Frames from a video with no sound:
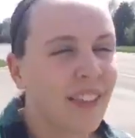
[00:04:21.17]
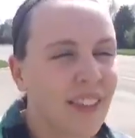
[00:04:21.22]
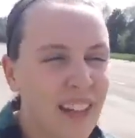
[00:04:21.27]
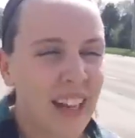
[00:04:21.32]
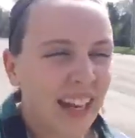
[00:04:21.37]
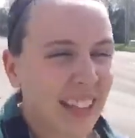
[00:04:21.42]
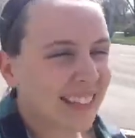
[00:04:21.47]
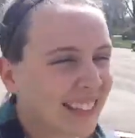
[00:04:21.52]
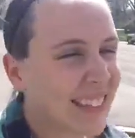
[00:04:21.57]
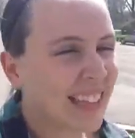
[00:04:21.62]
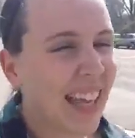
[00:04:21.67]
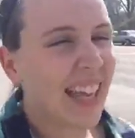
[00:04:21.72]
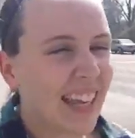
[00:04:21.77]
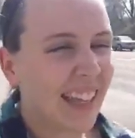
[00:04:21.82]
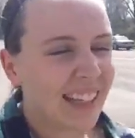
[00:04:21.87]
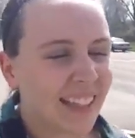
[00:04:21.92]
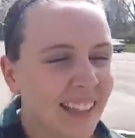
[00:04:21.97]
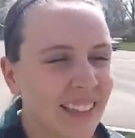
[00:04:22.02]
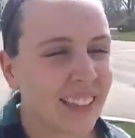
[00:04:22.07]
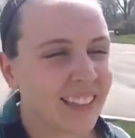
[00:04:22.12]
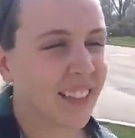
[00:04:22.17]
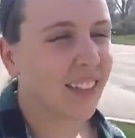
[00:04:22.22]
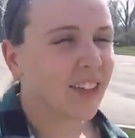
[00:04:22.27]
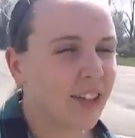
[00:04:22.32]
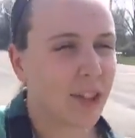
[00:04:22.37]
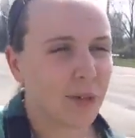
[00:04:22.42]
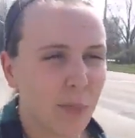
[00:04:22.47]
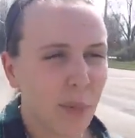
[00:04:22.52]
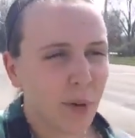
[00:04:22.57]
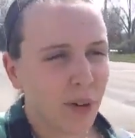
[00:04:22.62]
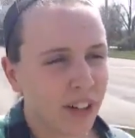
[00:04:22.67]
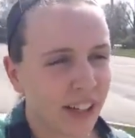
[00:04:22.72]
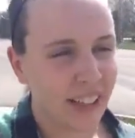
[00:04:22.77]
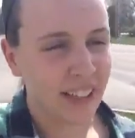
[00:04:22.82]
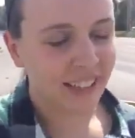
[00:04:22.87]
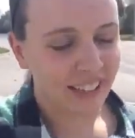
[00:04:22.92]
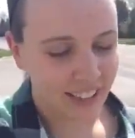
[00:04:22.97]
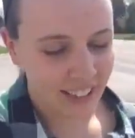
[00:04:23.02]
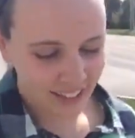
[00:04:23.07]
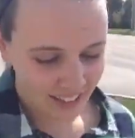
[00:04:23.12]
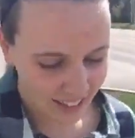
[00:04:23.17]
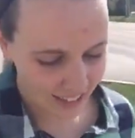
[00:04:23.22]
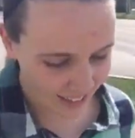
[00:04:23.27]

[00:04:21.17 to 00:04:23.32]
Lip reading: The next thing, look, boys.